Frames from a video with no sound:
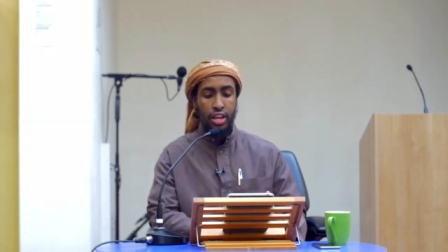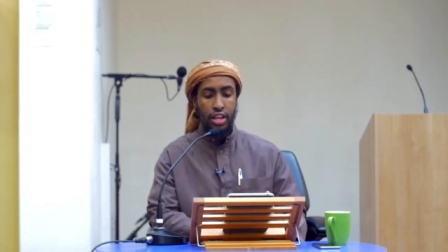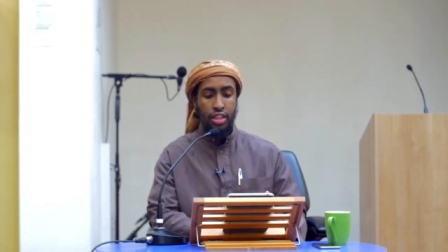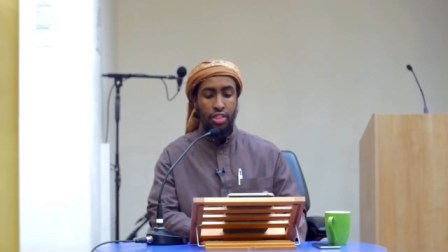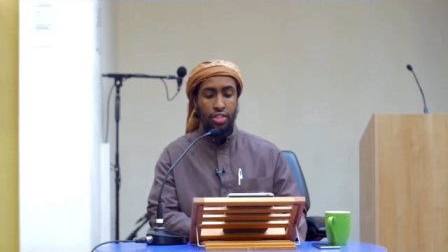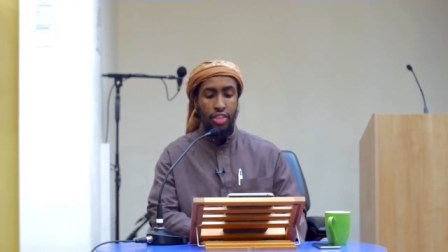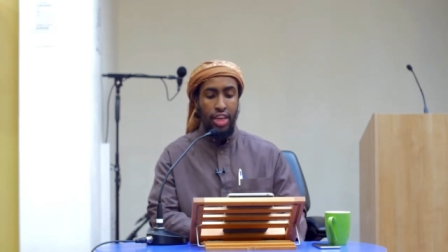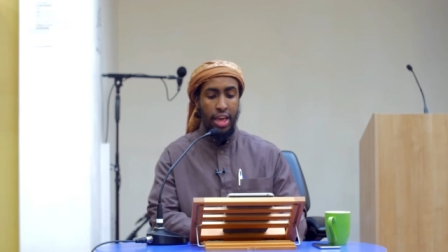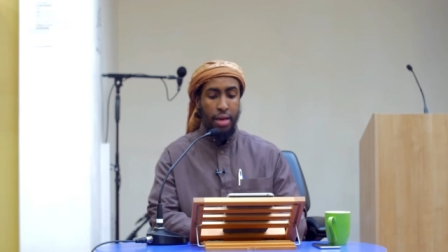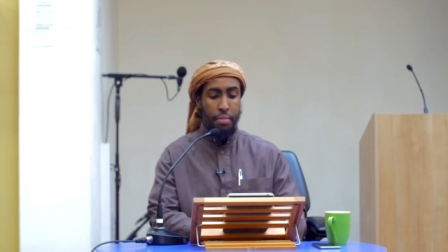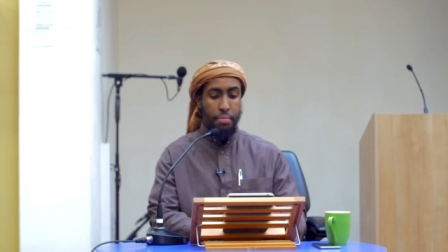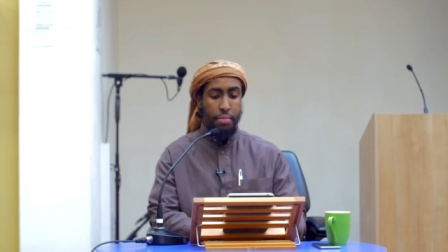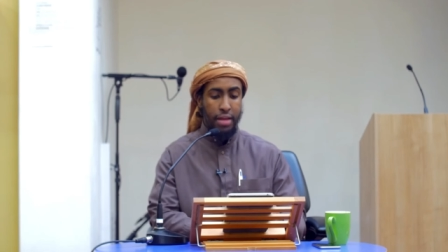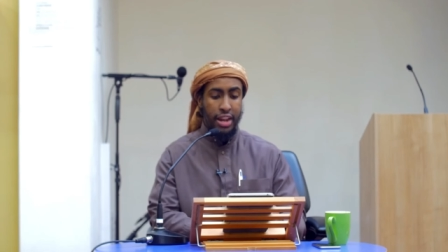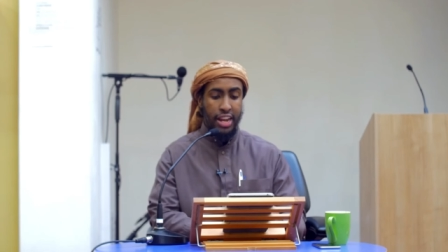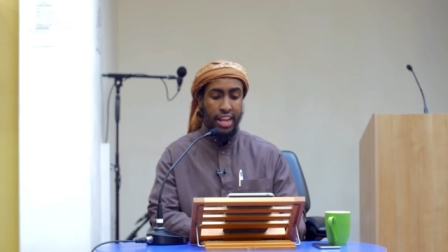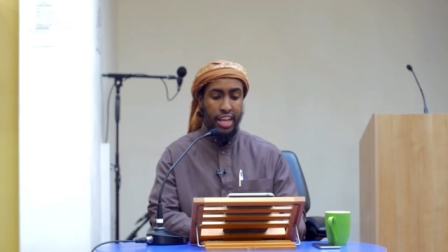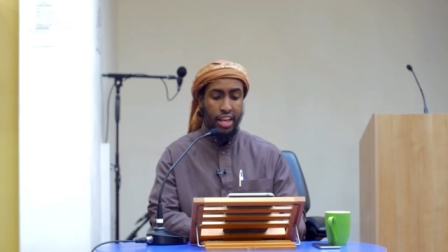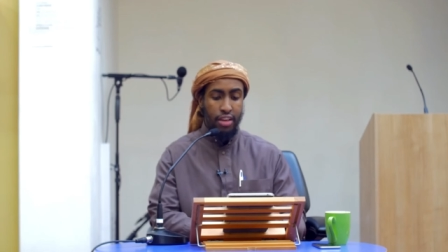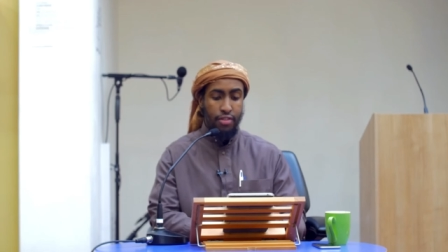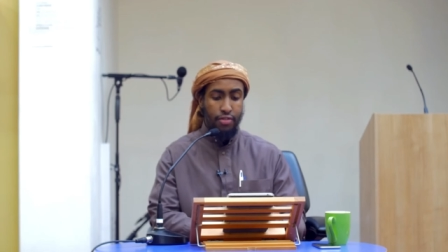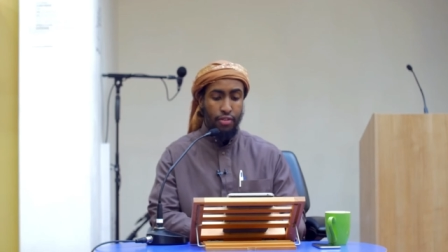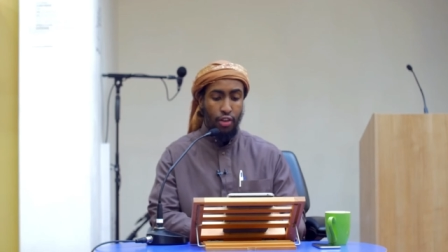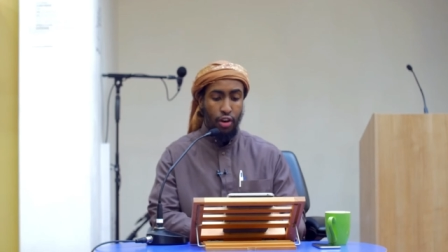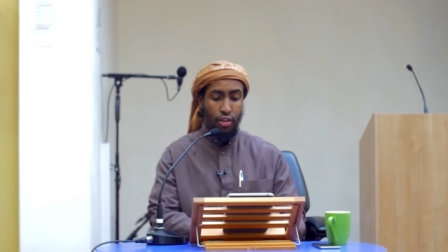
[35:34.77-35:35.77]
Their
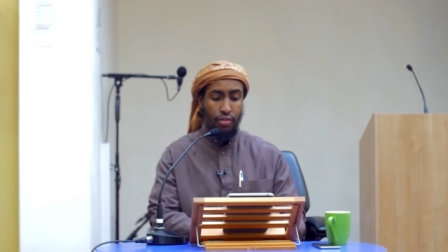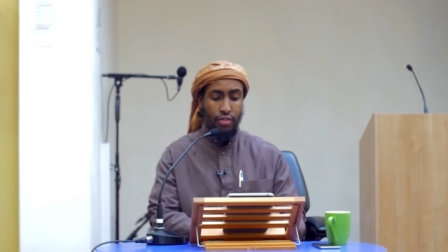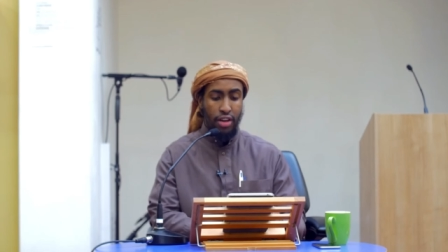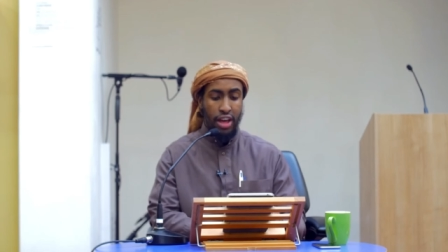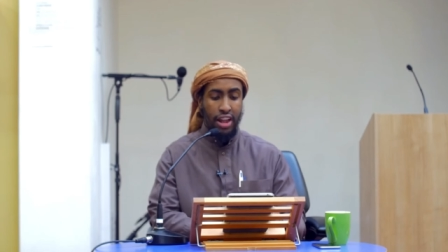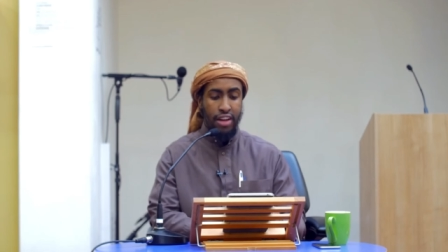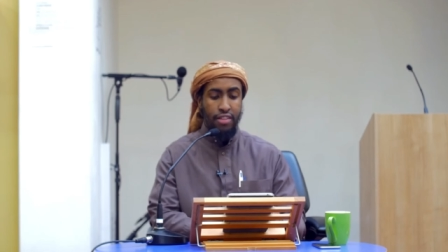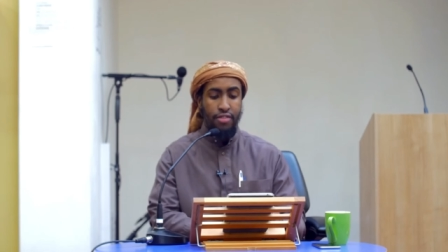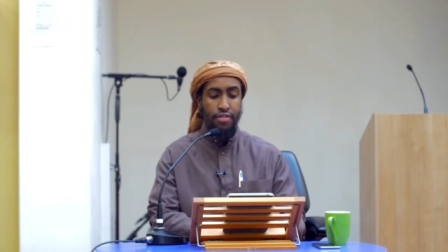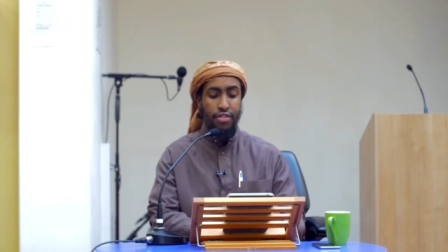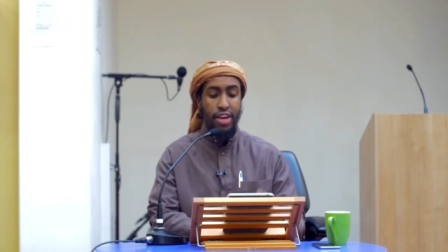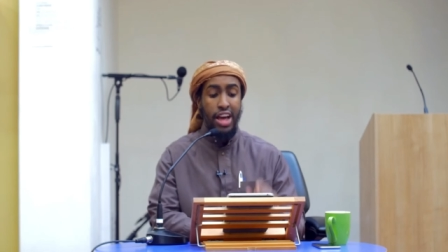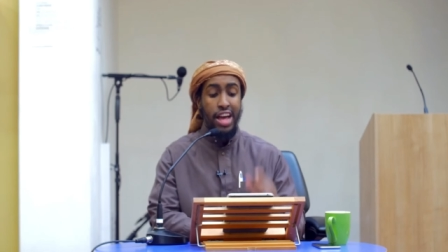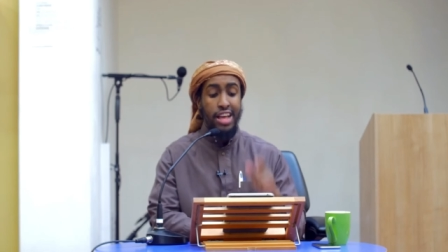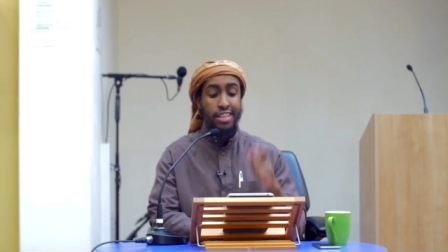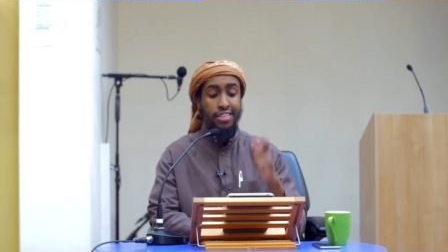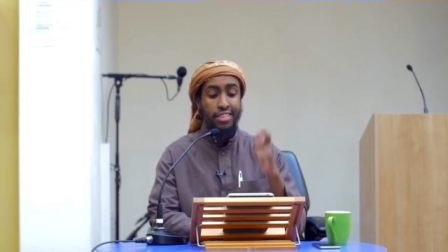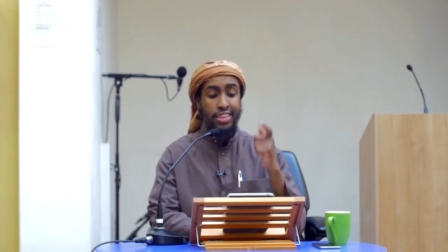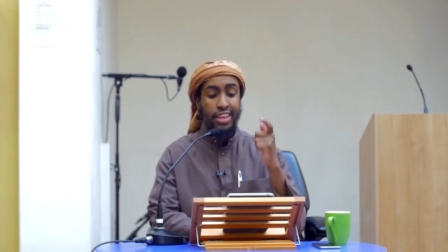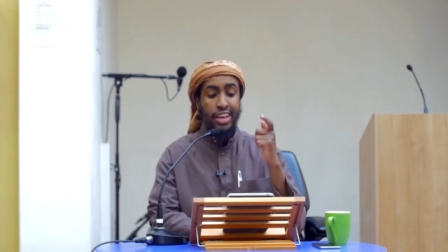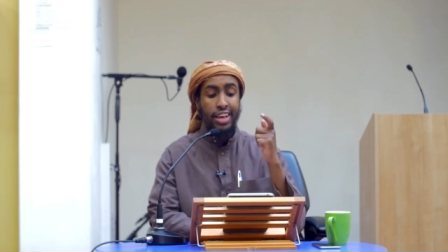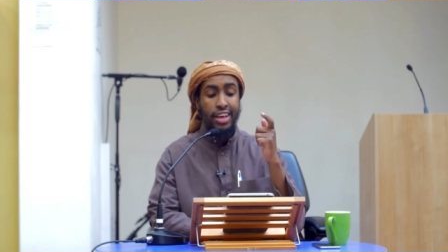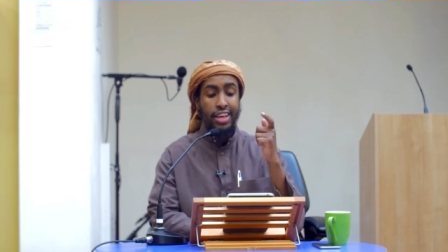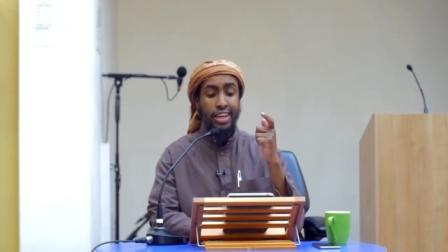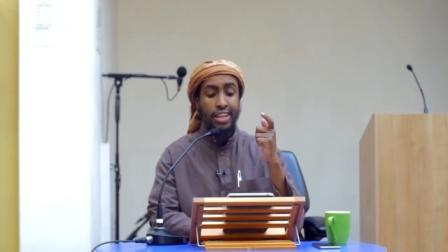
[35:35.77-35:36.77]
belief of
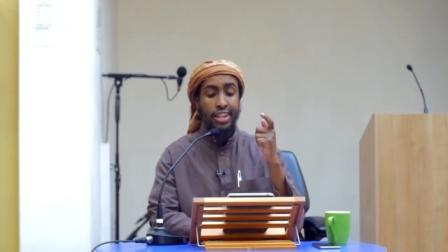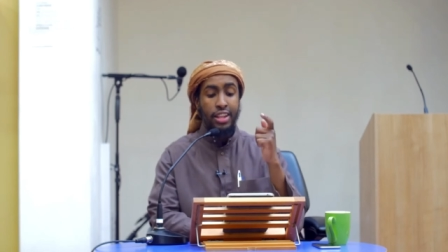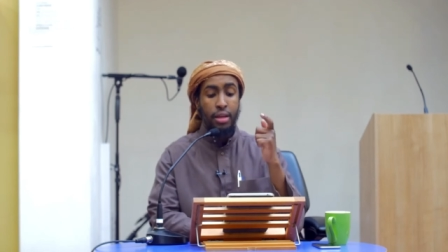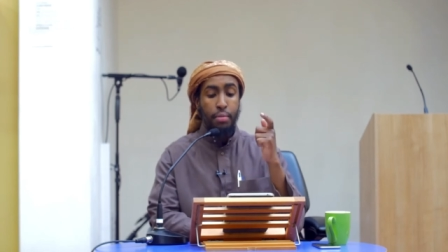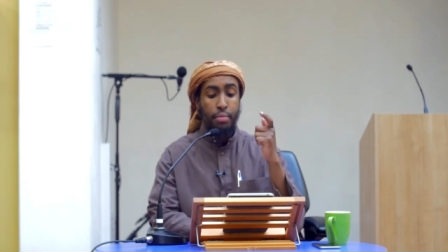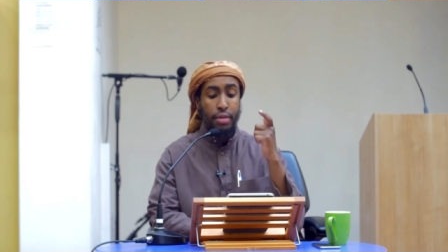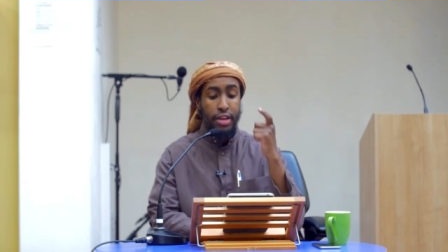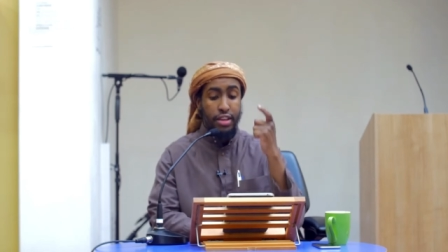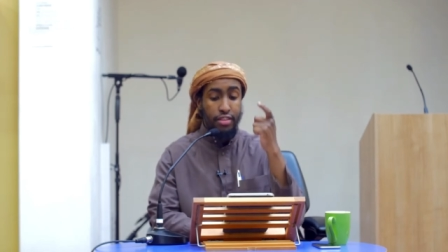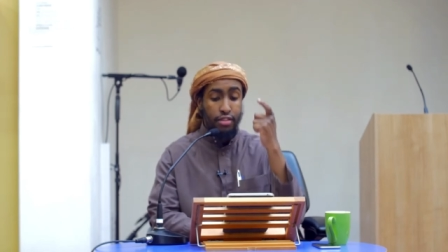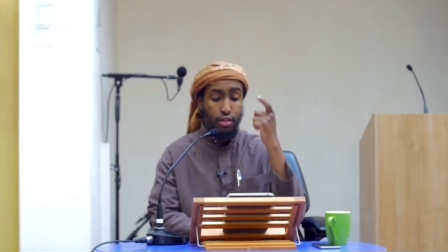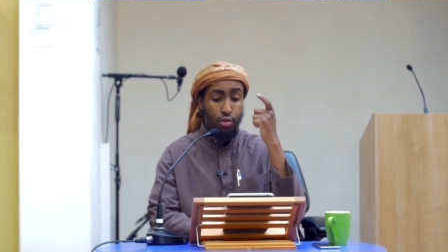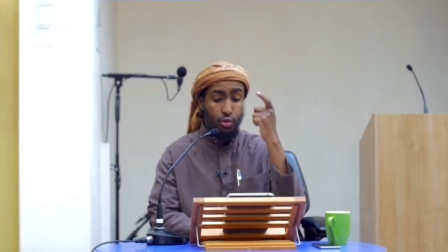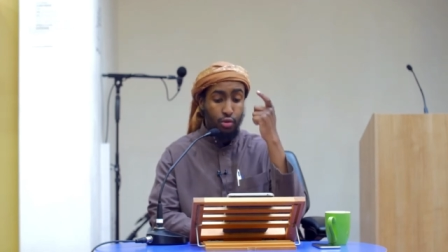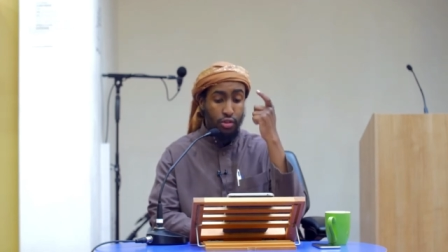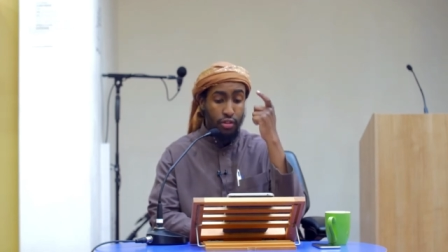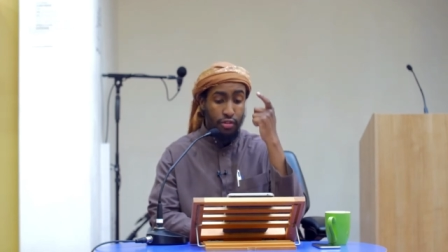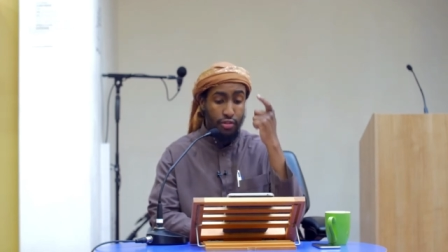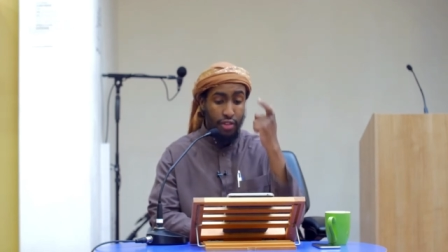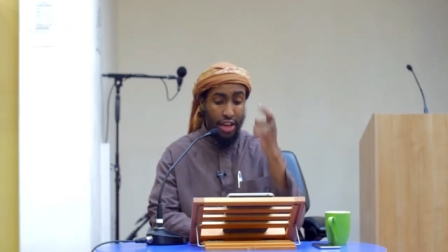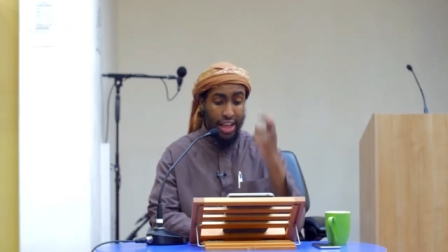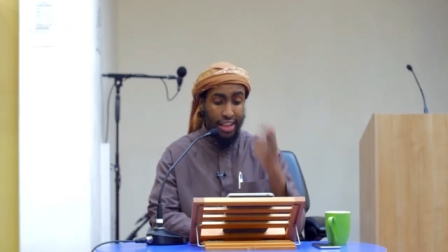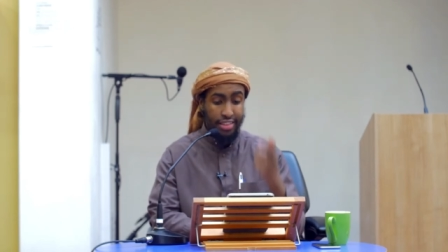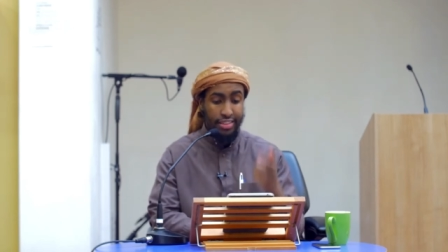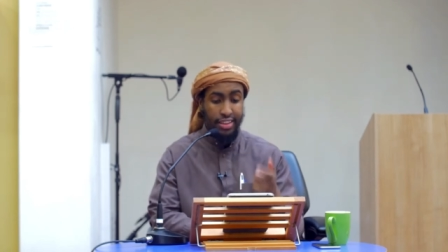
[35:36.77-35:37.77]
al-fasiq, the person who's a
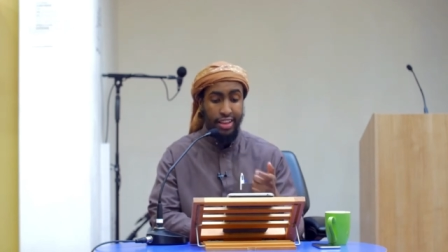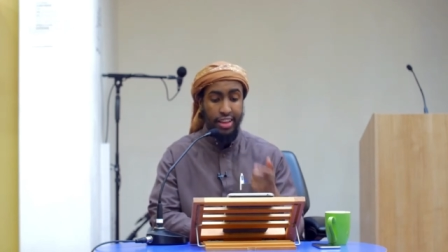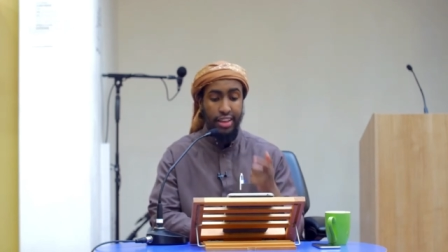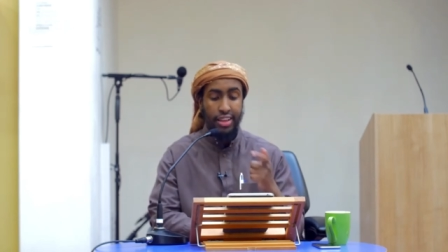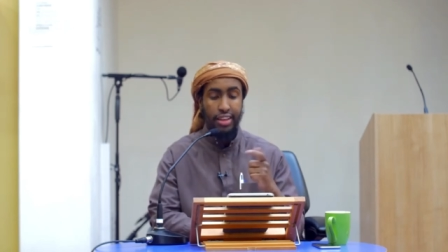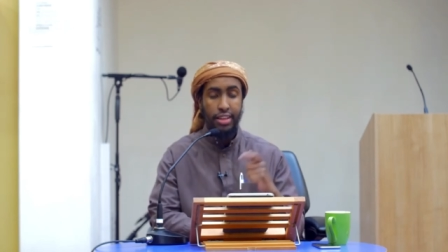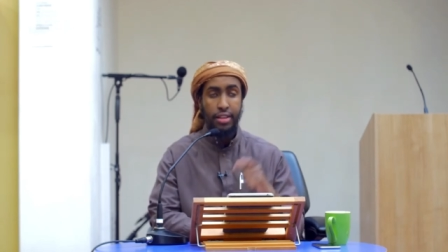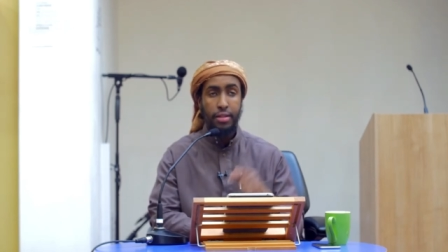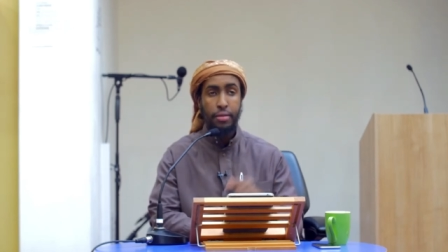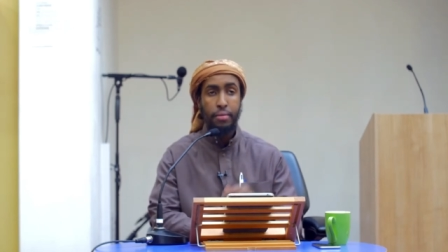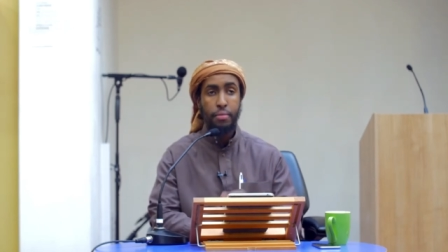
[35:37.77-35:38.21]
fasiq,